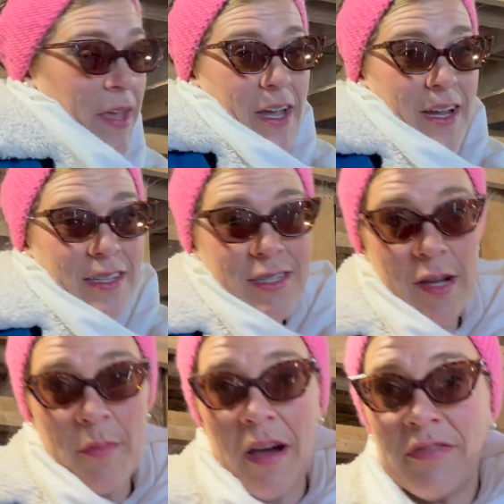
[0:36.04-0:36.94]
I took
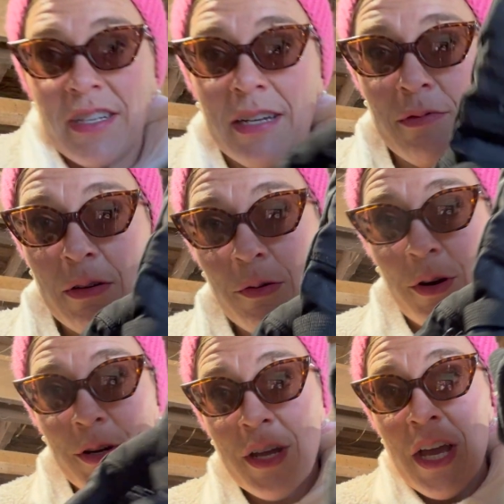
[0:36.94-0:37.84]
them off to hit
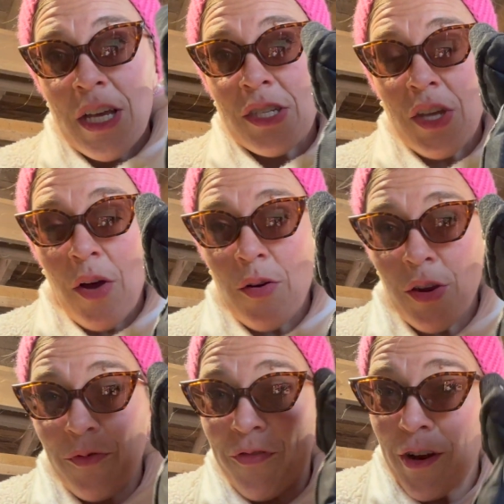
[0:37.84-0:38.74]
record. So
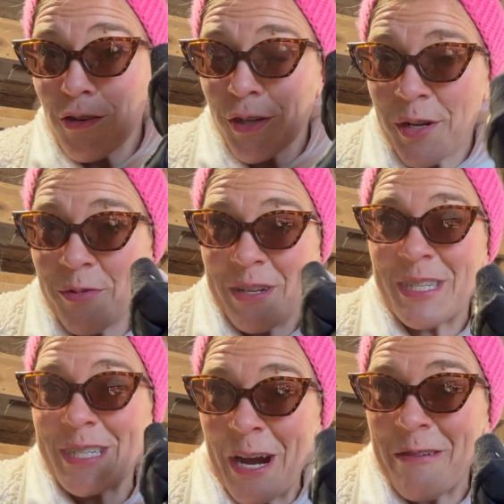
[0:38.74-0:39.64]
you're first going to want to
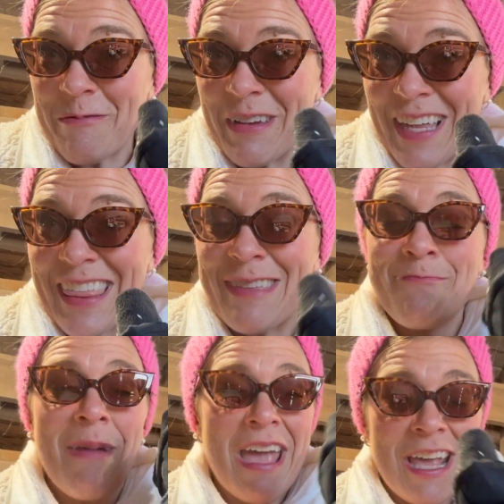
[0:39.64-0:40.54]
start with
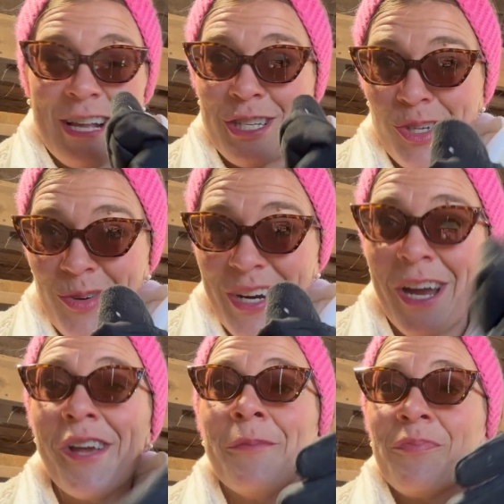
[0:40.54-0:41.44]
making sure
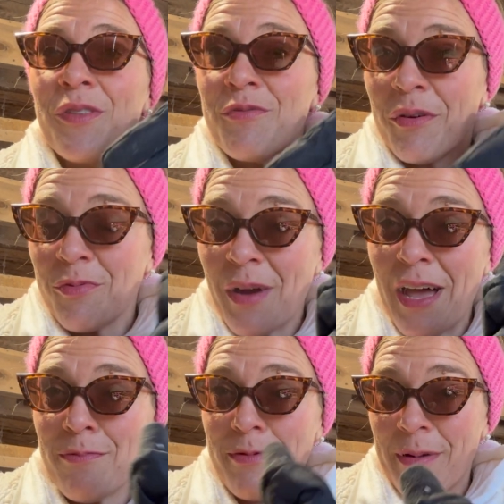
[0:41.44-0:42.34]
you are
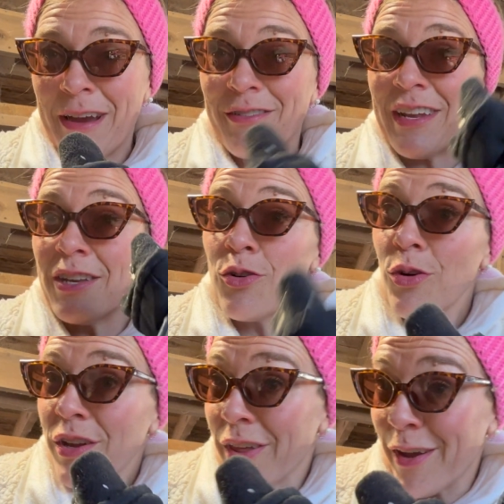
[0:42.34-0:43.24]
well prepared in
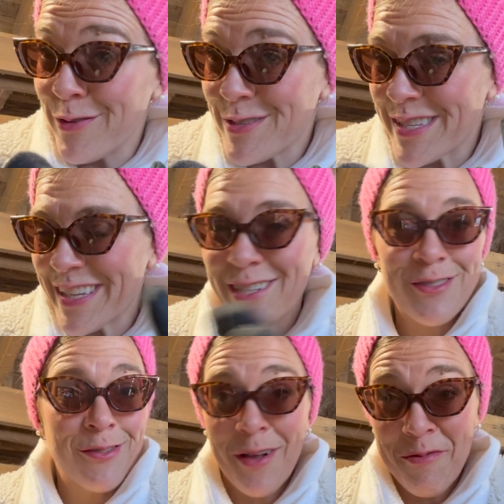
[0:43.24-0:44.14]
your clothes, because
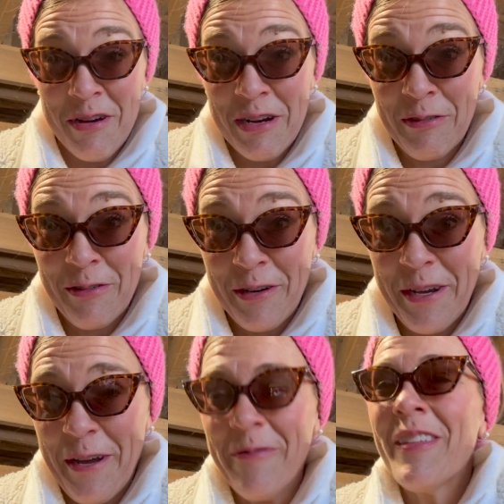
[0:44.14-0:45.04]
you're not wearing a fur coat,